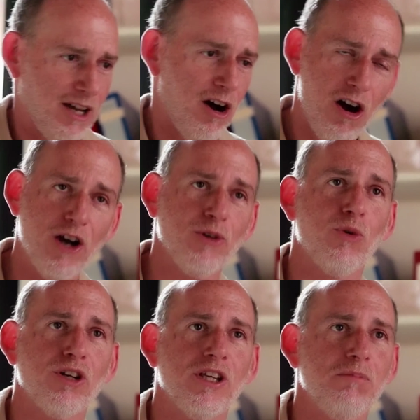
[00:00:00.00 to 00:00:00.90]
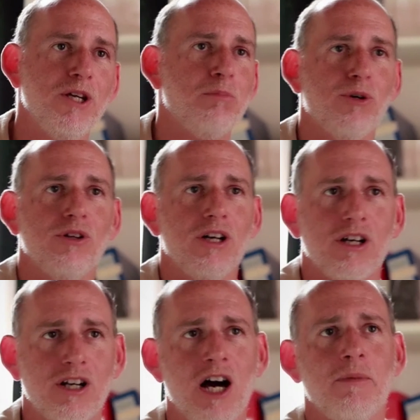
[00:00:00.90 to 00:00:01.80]
hardworking people
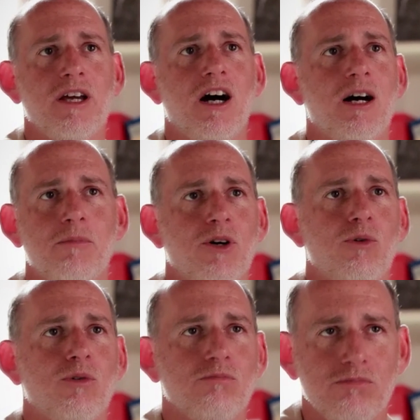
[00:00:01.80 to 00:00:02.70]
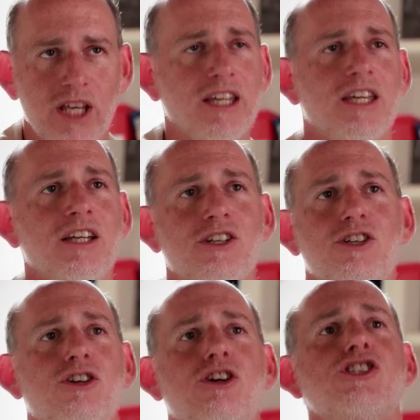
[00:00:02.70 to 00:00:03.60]
coming up, taking
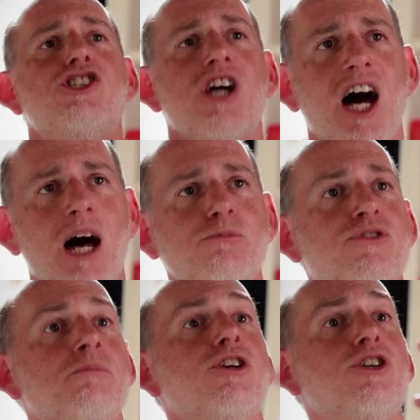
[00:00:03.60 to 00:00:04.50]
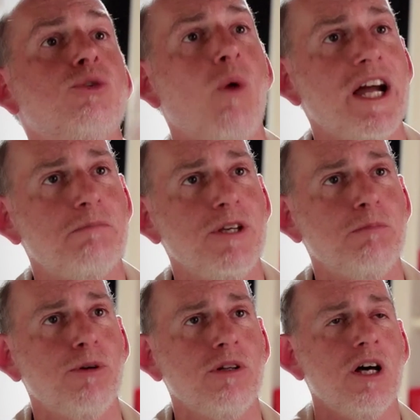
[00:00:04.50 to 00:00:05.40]
good jobs from the good white
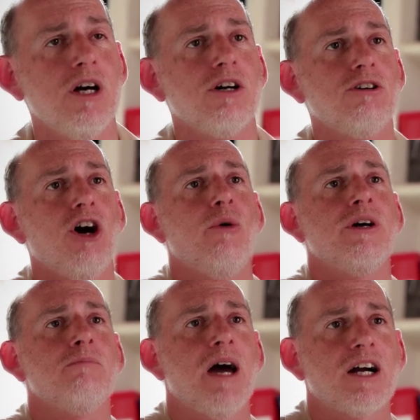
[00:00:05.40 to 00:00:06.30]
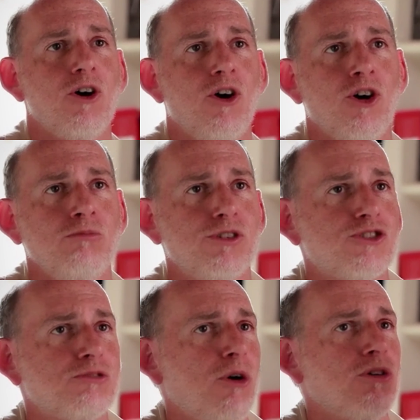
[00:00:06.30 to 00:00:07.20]
people, going back home to
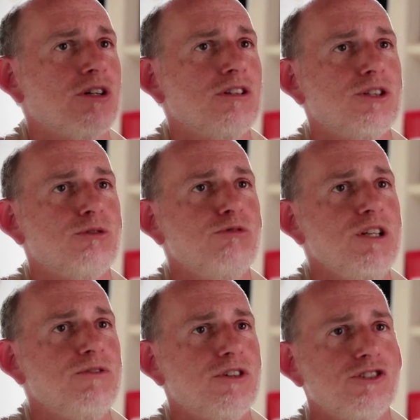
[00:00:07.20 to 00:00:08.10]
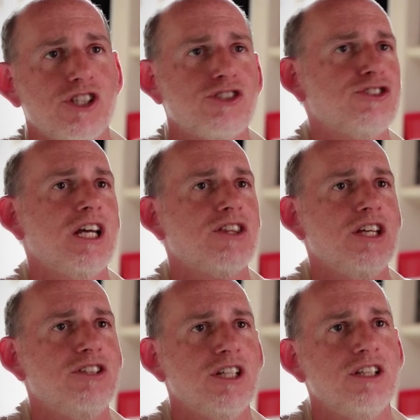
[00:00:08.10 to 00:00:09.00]
smoke a little reefer just like they
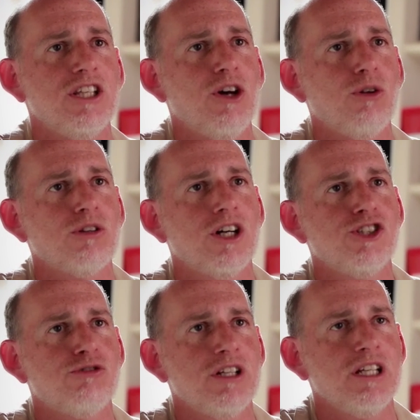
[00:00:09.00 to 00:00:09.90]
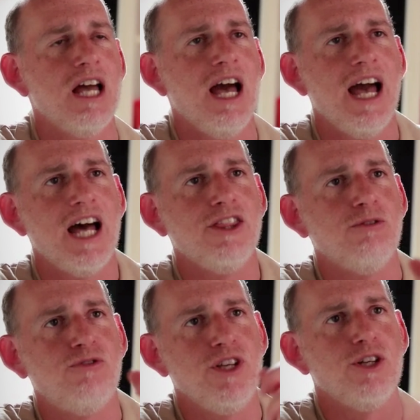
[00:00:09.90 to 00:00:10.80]
did in the old country. And the
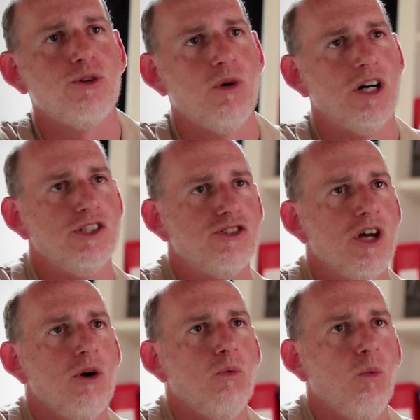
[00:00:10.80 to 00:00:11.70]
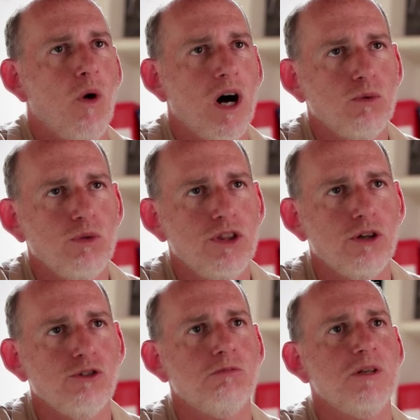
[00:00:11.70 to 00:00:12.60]
fear was, what would
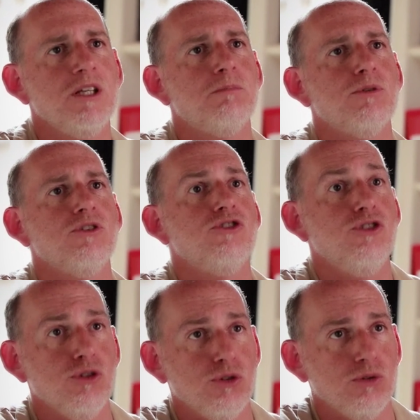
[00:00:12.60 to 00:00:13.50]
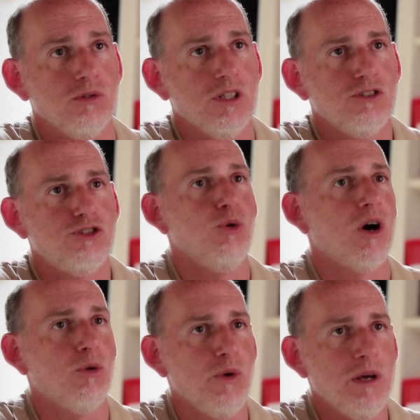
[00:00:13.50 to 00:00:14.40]
those people do to
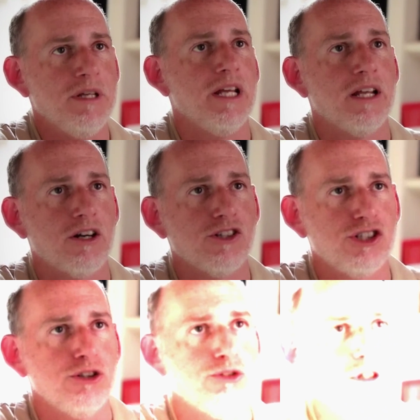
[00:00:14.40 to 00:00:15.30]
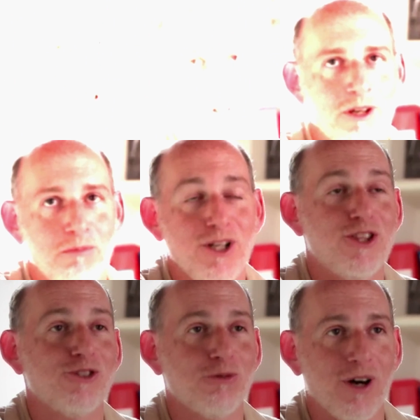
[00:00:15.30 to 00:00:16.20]
our women and our children? Put
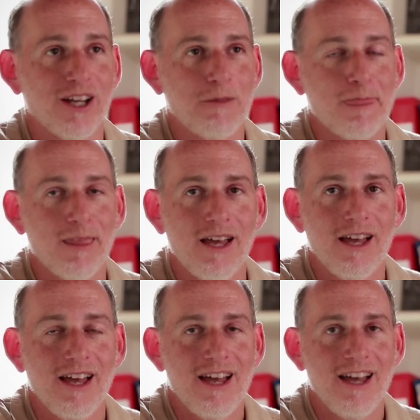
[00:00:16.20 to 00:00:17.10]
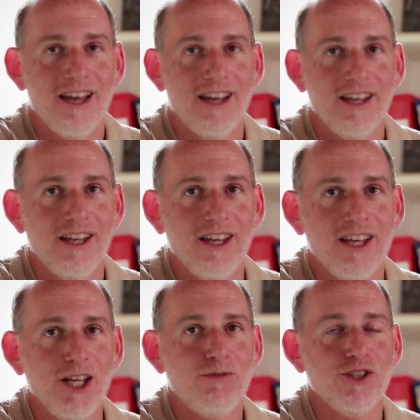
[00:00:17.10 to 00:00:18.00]
it this way.
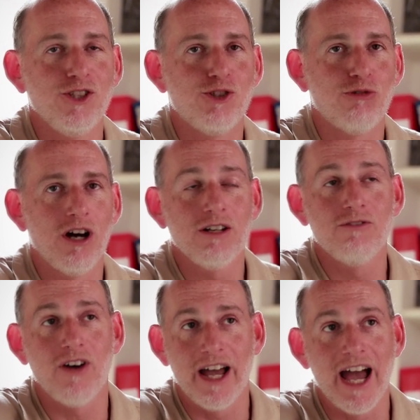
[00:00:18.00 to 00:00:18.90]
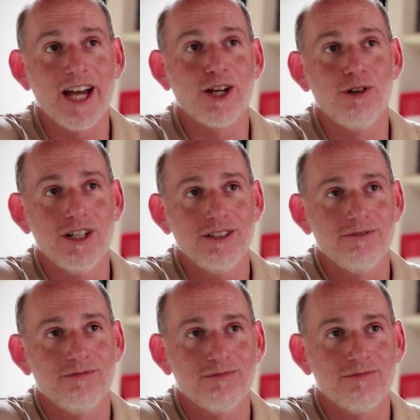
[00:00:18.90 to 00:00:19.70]
If the drug Viagra